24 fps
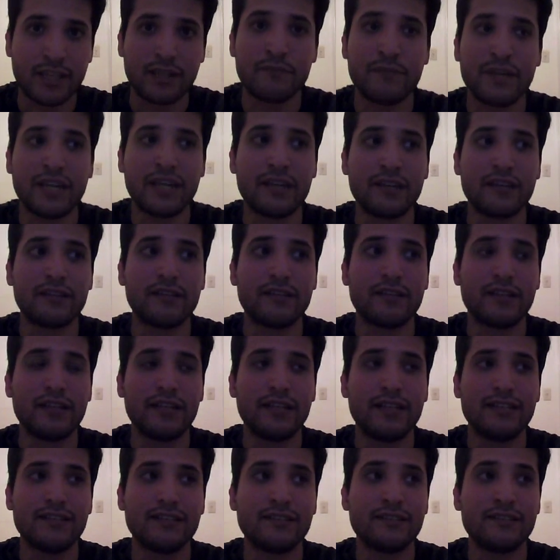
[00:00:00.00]
They may
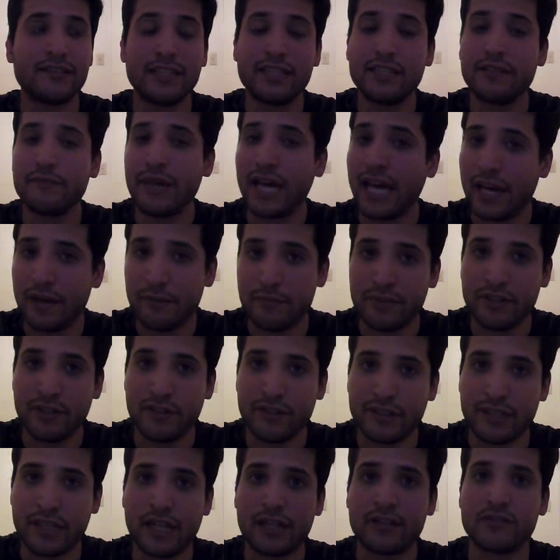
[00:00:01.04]
seem happy
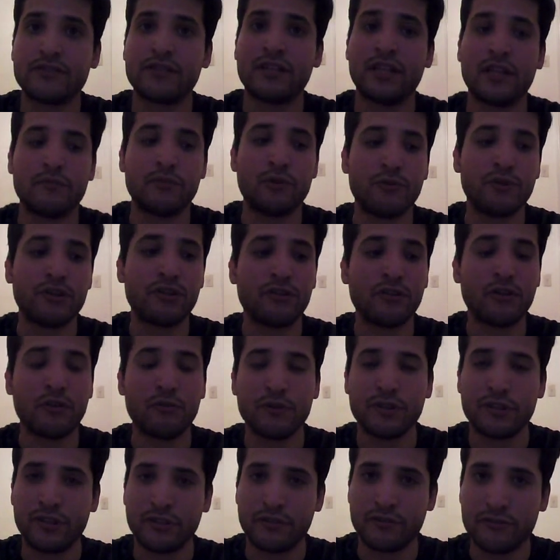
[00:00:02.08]
on the outside, but we don't know
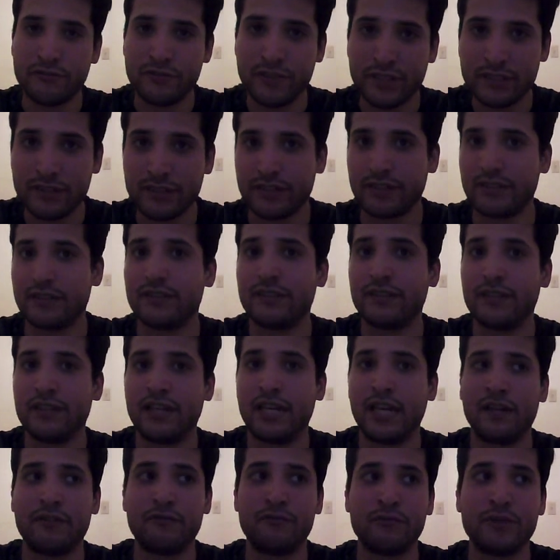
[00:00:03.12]
what they're feeling.
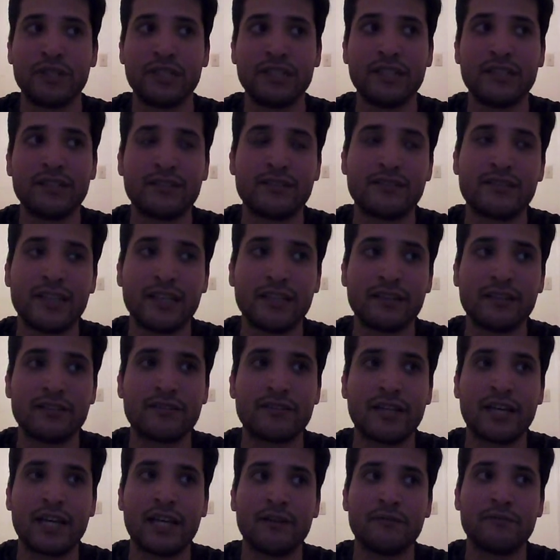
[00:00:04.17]
And we need to take
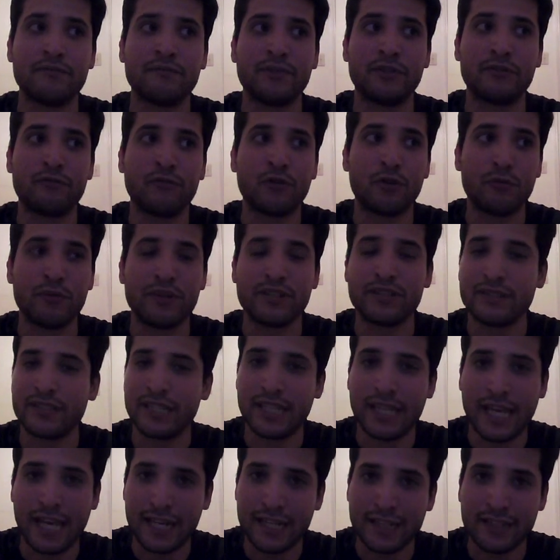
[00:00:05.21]
the time before we
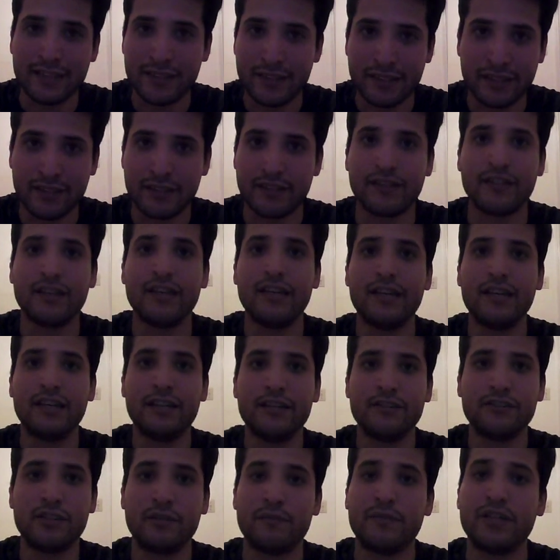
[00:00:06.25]
say anything
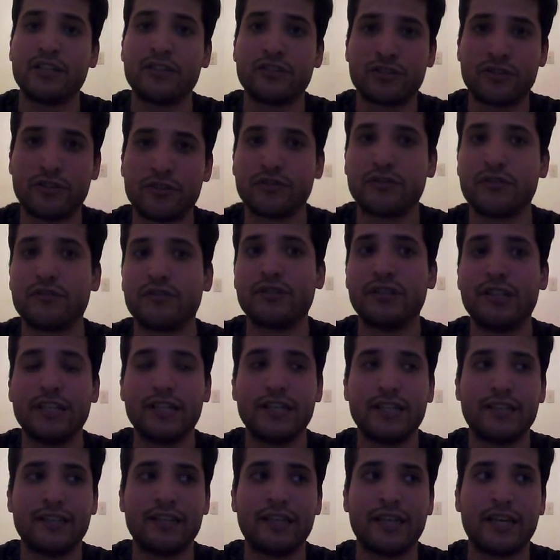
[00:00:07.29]
to make sure
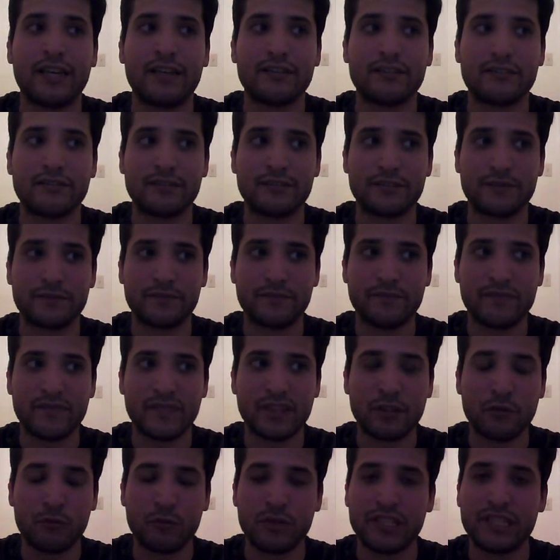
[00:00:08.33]
that
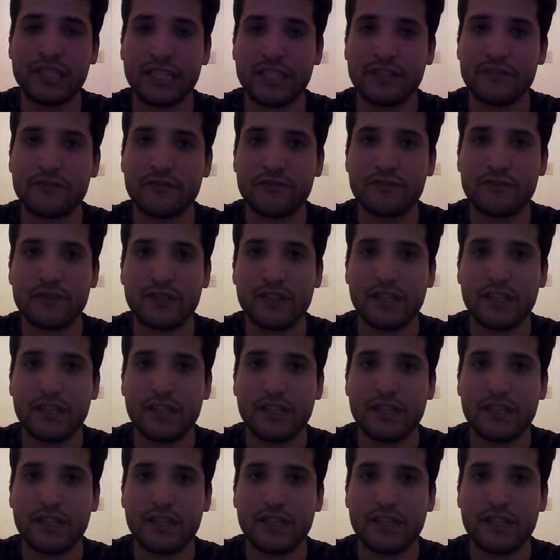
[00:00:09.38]
we give